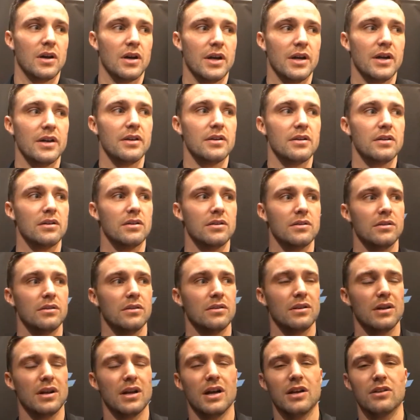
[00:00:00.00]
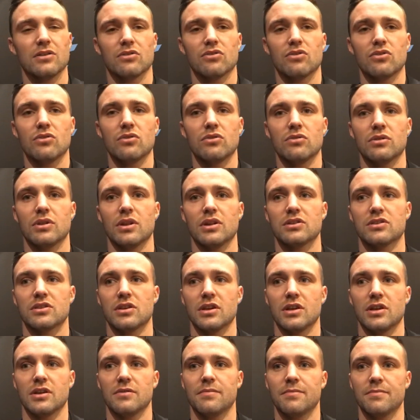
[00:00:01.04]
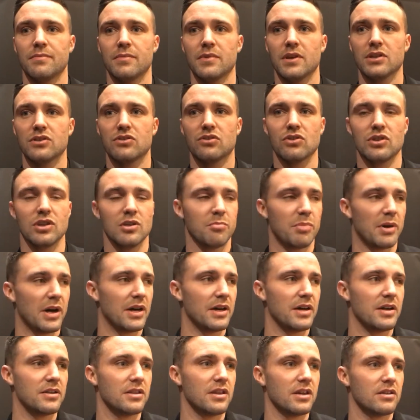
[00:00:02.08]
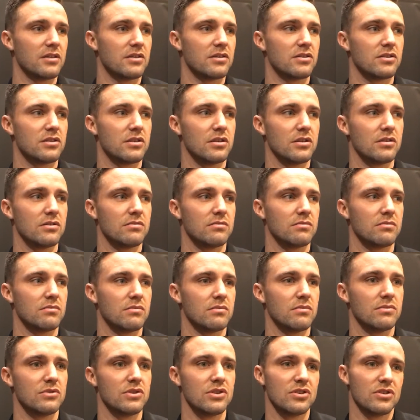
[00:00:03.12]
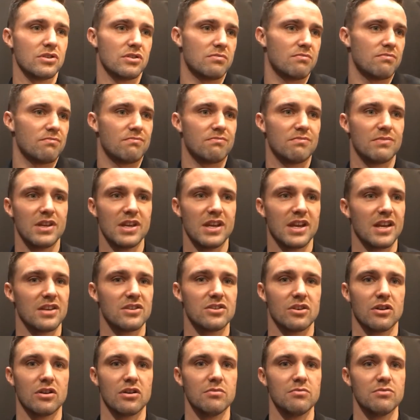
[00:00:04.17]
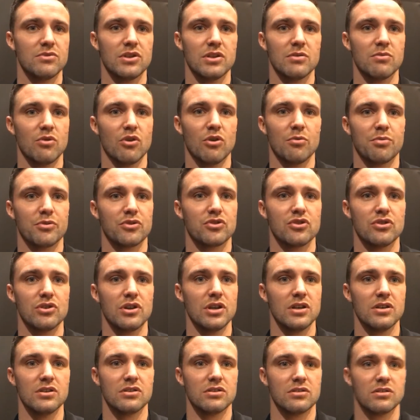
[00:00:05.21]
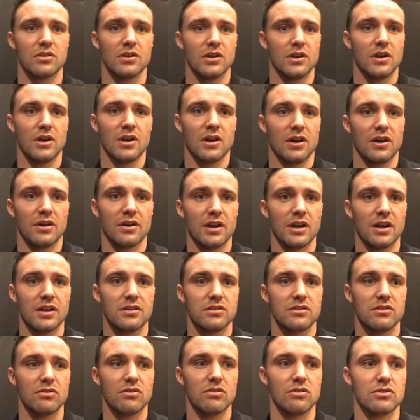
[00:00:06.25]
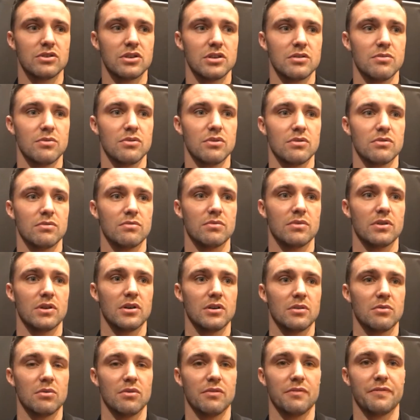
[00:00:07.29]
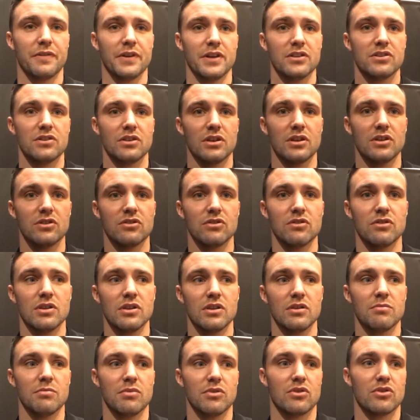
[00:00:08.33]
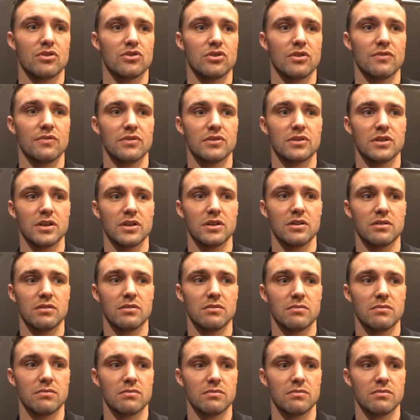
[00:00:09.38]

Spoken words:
I don't know. That's down to Barry and that to see. Just take it as it comes. See what opportunities arise. You know, see what fights there is out there, because obviously